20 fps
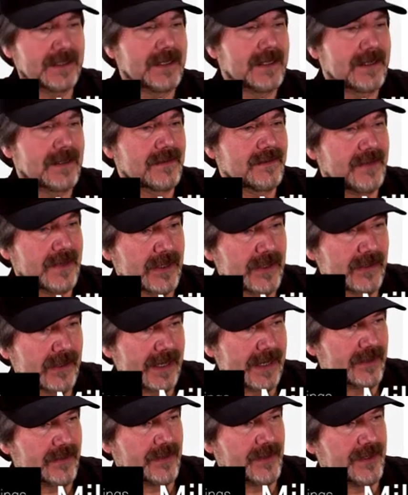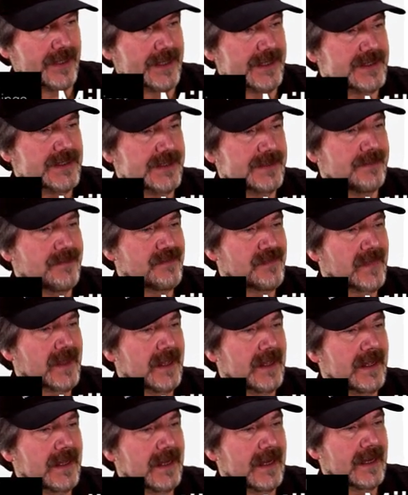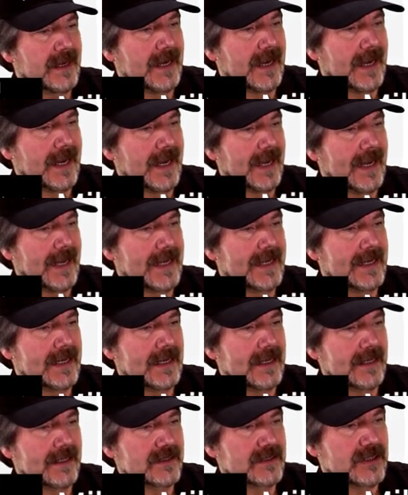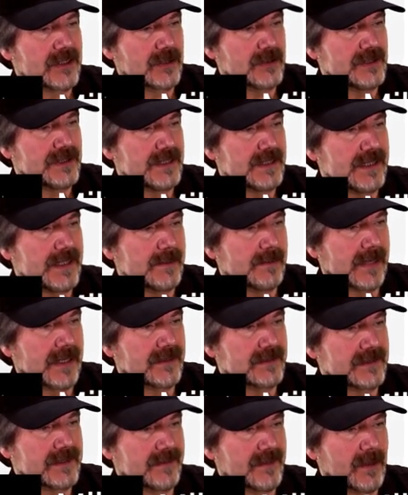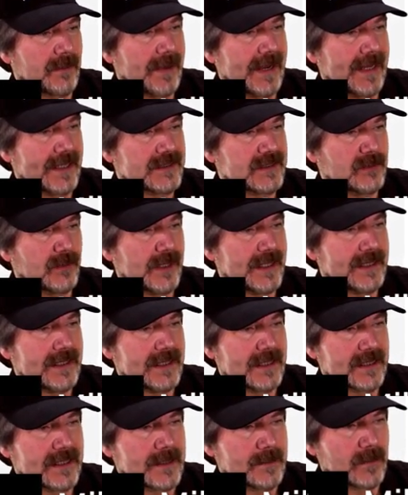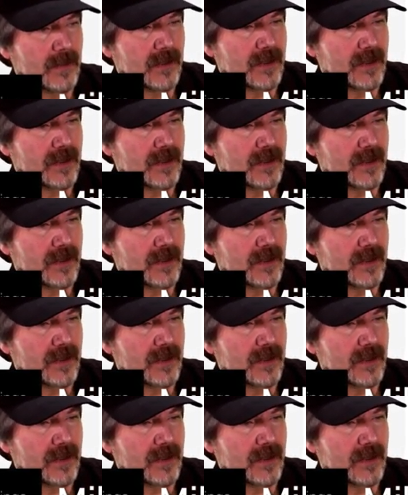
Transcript: figure out this. And it shows you the amount of the passing rate, number of